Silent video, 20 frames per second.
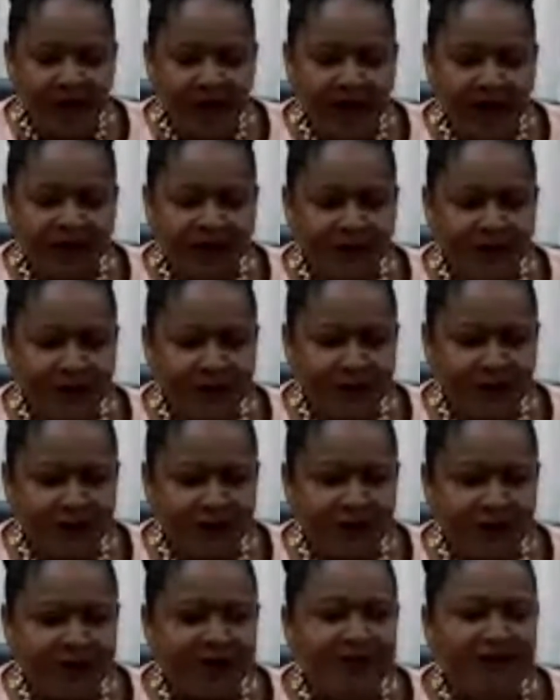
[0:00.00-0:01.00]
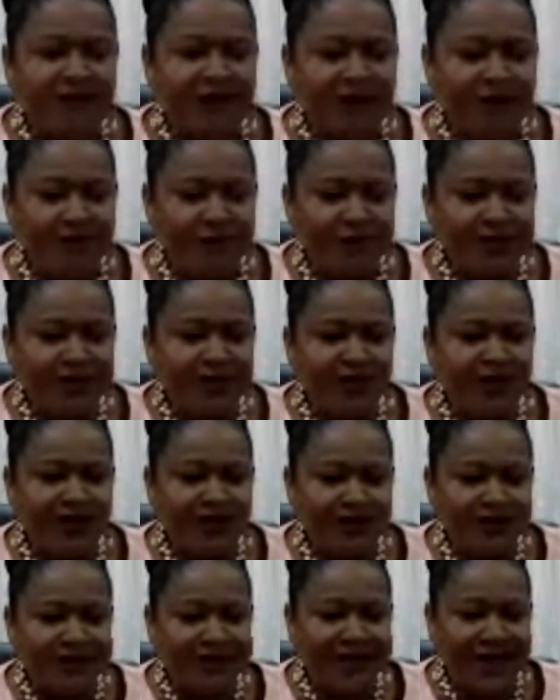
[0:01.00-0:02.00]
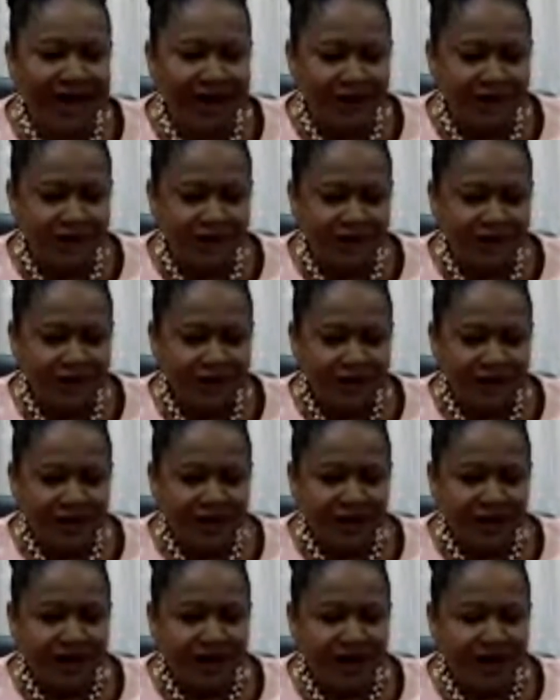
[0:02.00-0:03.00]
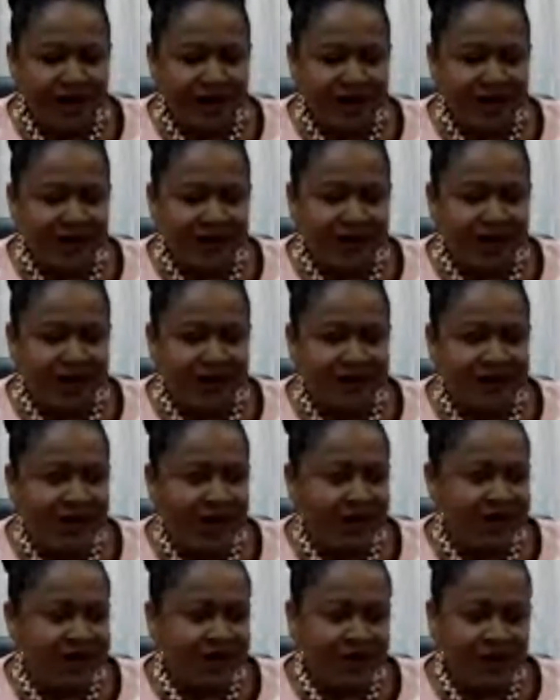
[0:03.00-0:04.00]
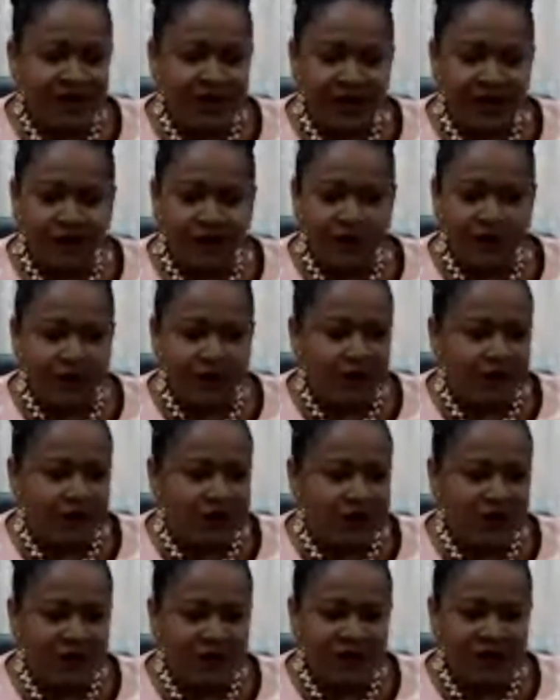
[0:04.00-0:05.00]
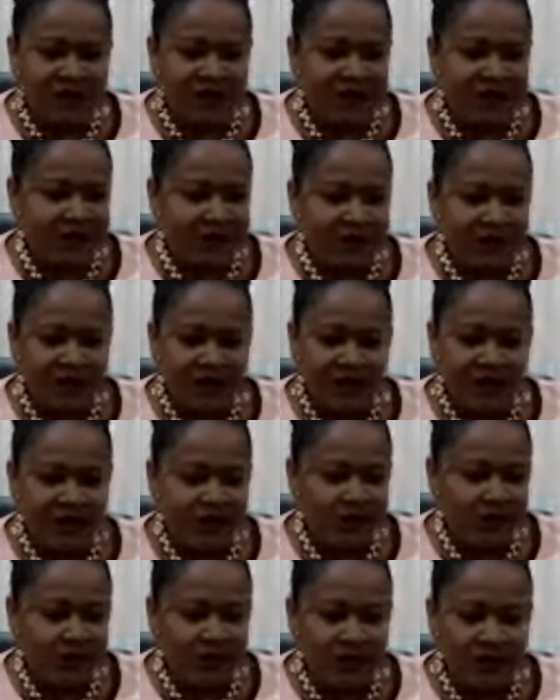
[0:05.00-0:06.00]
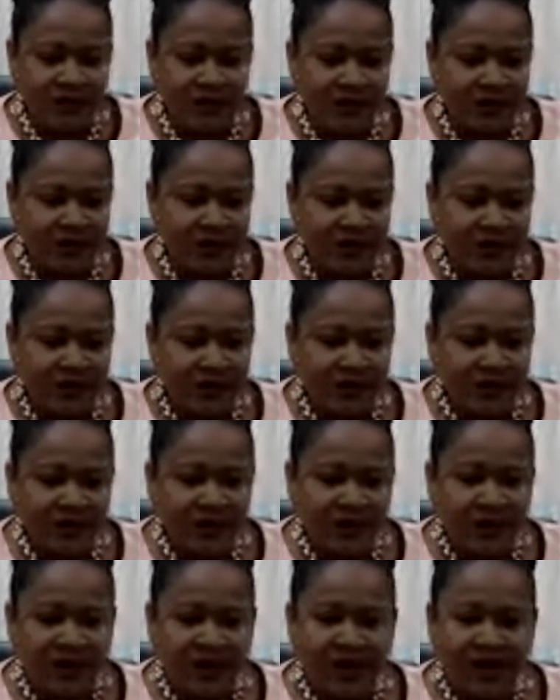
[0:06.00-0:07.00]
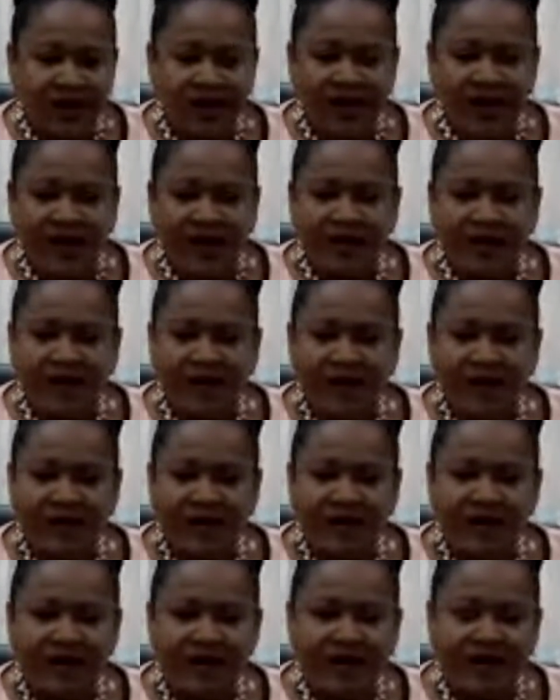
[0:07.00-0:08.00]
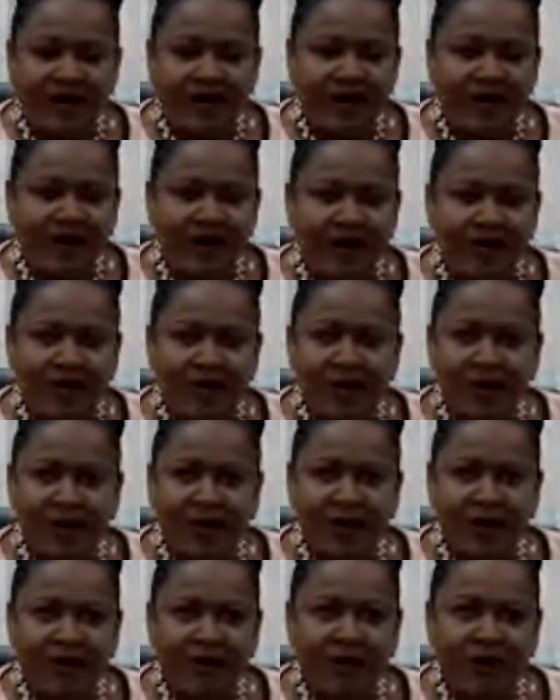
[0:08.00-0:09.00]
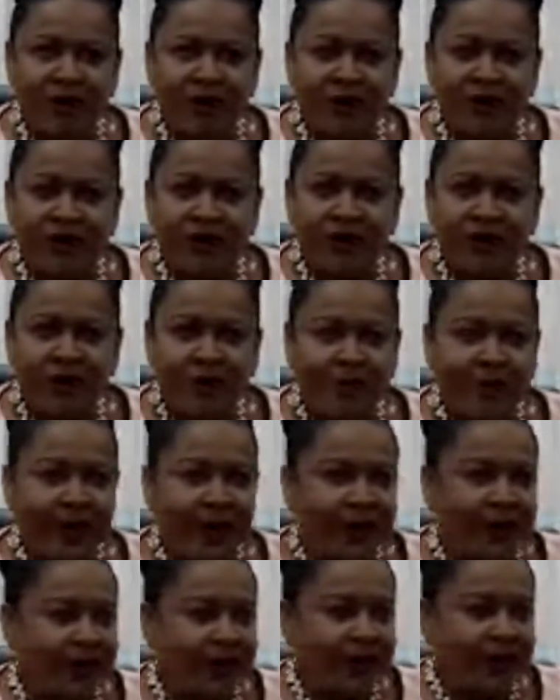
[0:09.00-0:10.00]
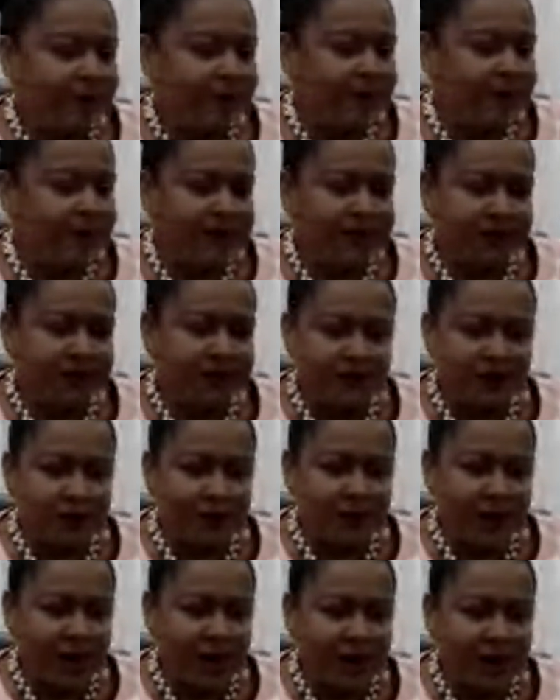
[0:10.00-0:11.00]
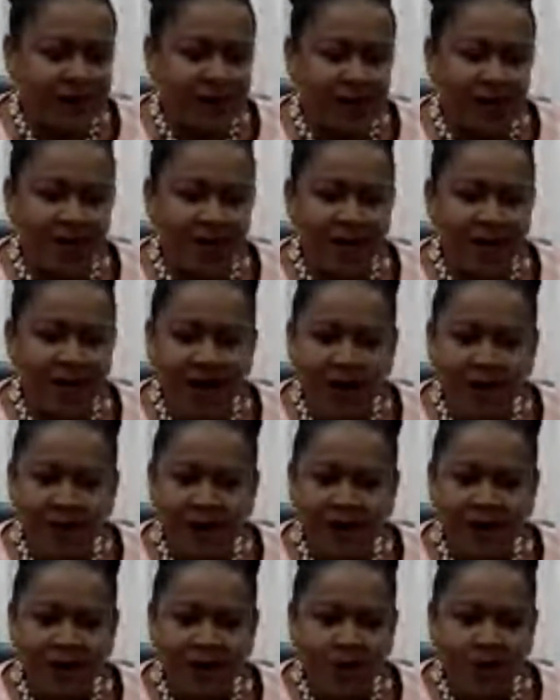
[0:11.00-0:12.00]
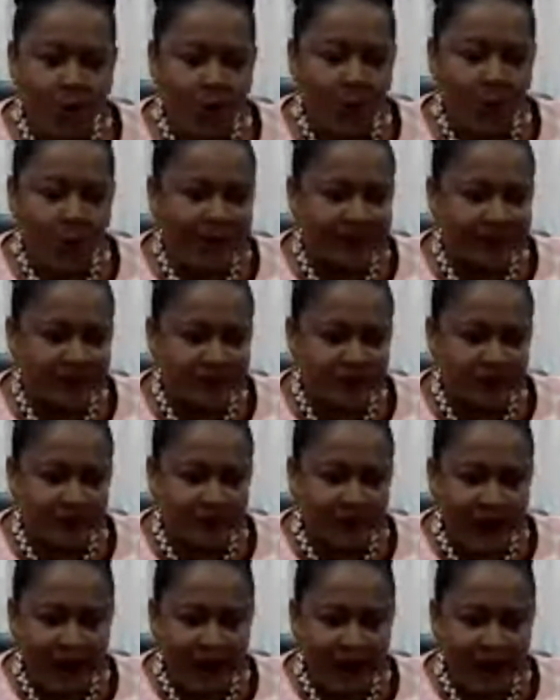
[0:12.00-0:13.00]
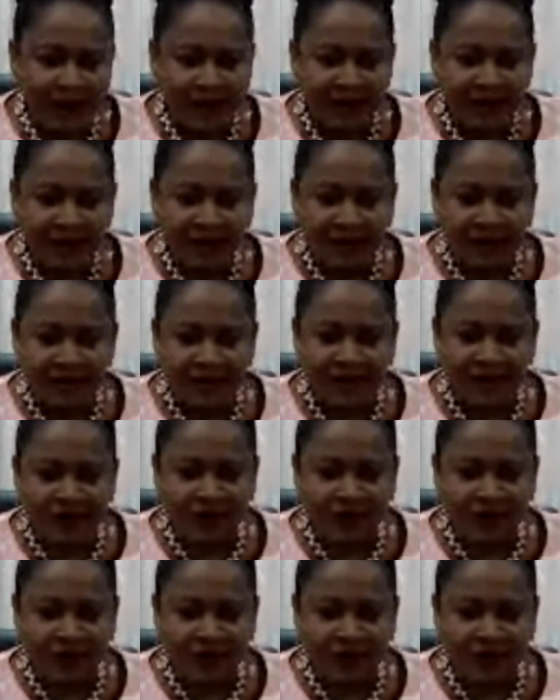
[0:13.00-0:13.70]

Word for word: as people from developing countries have. And it, it tells me that we are not so dissimilar in the world. Absolutely. I, I remember going to Japan and the peace of Japan and the calm and the quiet of Japan, the